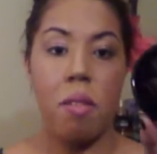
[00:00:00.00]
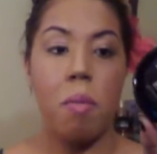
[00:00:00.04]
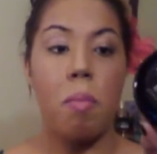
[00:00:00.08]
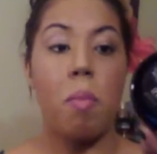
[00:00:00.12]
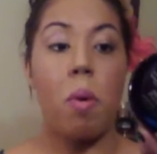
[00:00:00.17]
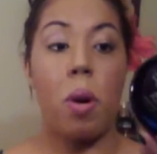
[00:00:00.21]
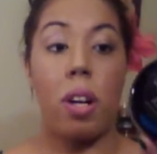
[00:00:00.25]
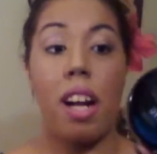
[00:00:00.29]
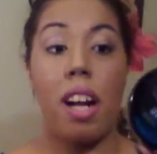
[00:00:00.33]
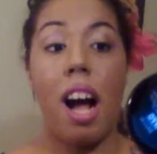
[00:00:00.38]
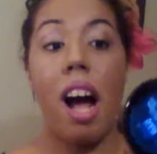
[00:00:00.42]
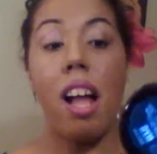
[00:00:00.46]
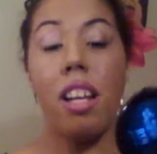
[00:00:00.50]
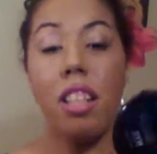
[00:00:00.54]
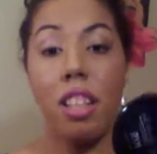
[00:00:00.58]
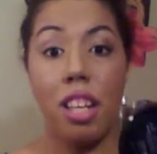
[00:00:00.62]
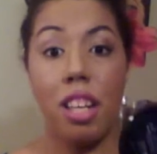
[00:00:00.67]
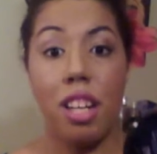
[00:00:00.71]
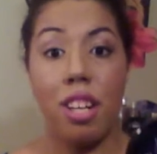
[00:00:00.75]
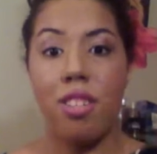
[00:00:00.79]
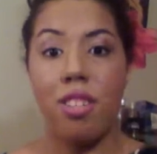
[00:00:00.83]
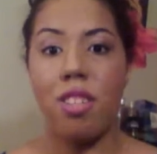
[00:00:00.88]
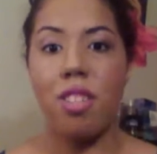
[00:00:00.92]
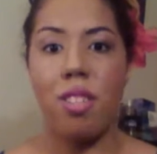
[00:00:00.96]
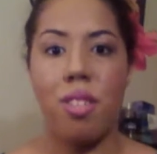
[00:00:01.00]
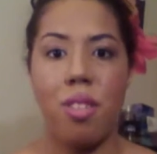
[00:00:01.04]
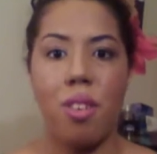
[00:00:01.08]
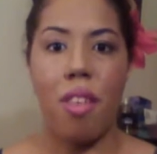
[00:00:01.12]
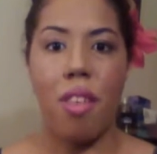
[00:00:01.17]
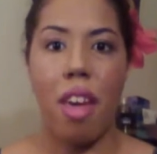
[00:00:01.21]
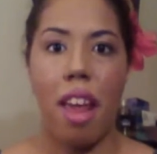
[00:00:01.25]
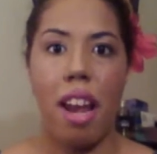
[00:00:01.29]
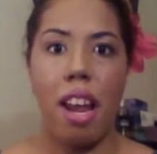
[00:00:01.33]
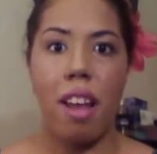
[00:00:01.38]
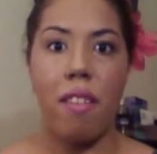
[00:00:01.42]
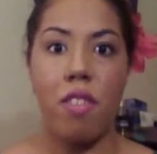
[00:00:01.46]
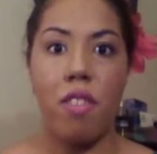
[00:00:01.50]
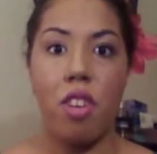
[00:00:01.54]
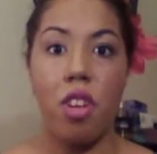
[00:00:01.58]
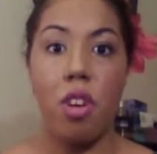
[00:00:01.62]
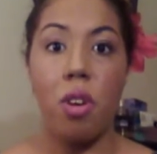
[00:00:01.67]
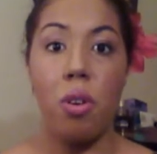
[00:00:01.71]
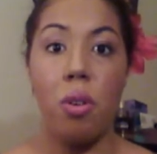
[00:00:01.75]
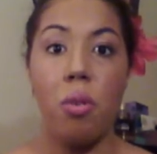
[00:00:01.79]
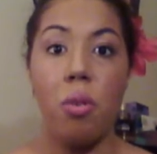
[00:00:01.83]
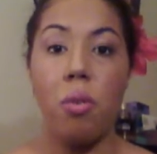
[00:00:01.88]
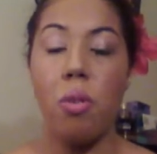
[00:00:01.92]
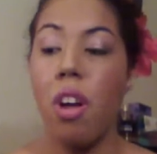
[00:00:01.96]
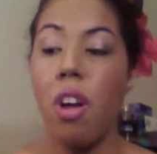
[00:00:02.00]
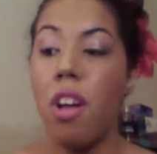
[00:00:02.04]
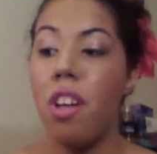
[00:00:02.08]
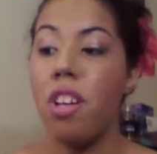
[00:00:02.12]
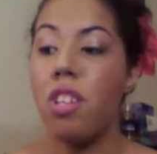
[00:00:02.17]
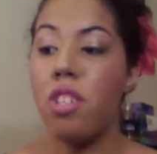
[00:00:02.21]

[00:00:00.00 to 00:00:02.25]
more colors so that if you